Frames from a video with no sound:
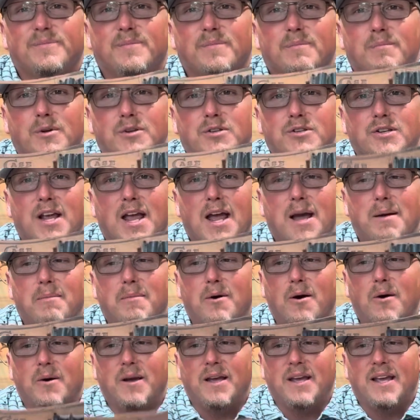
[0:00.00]
Put your
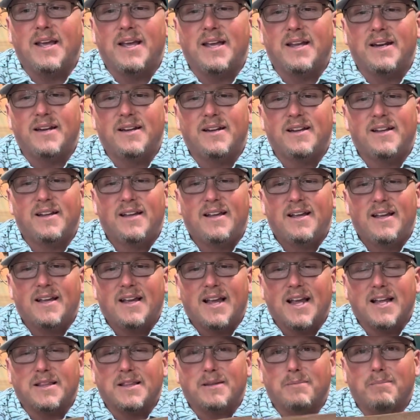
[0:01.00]
ammo in,
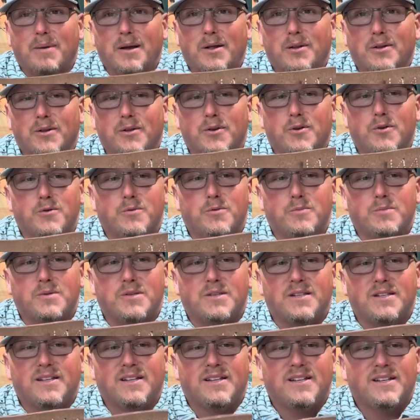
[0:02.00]
got the belt
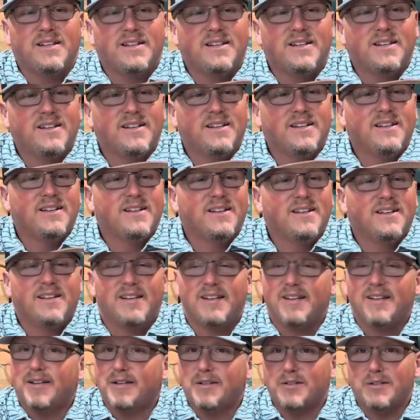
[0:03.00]
loops.
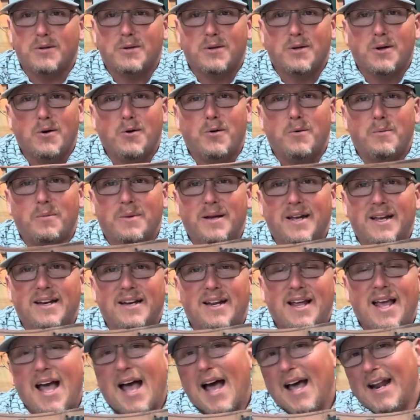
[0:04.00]
Too cool, man.
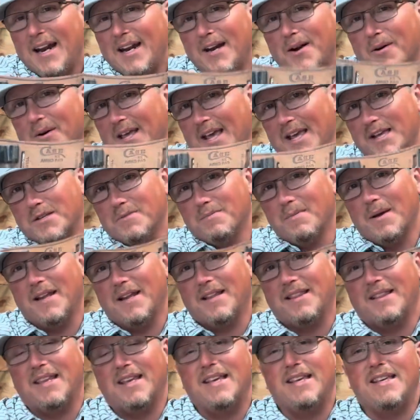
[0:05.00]
I didn't know Case made
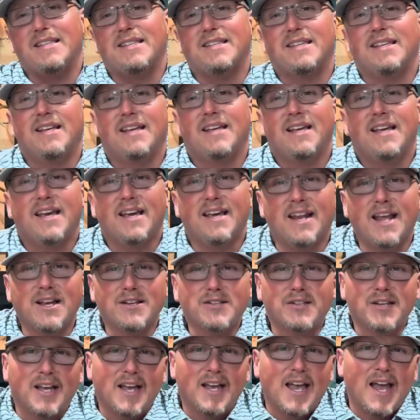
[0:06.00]
these. And
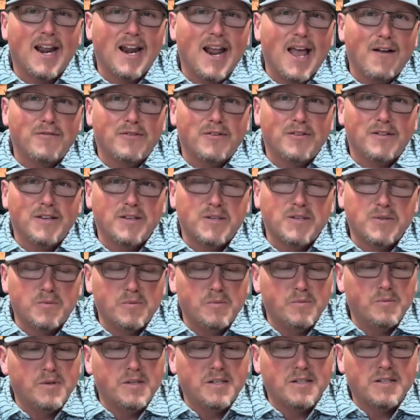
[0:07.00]
actually I got, after this
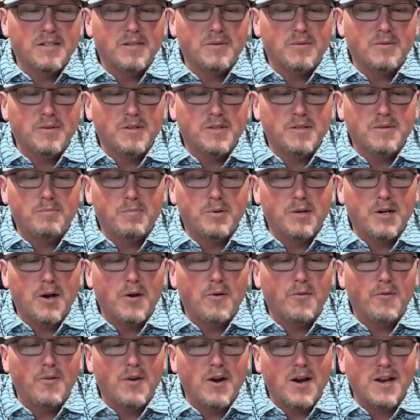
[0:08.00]
one was put
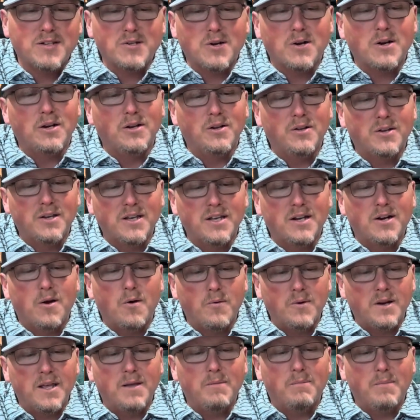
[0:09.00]
on there, I started looking
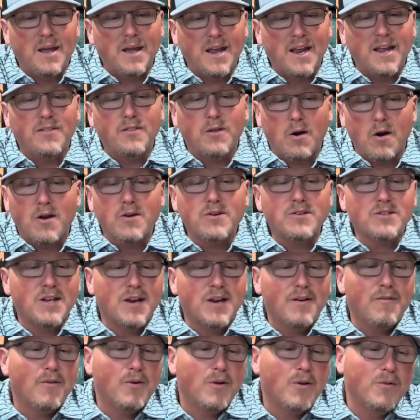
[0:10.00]
on eBay, and there are
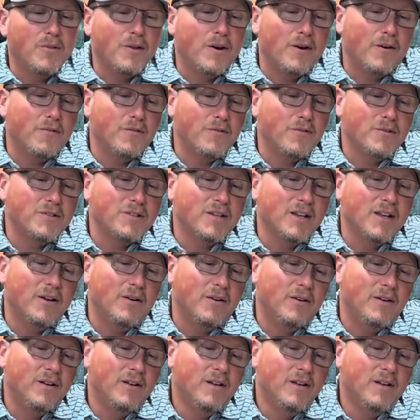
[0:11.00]
several on there for sale.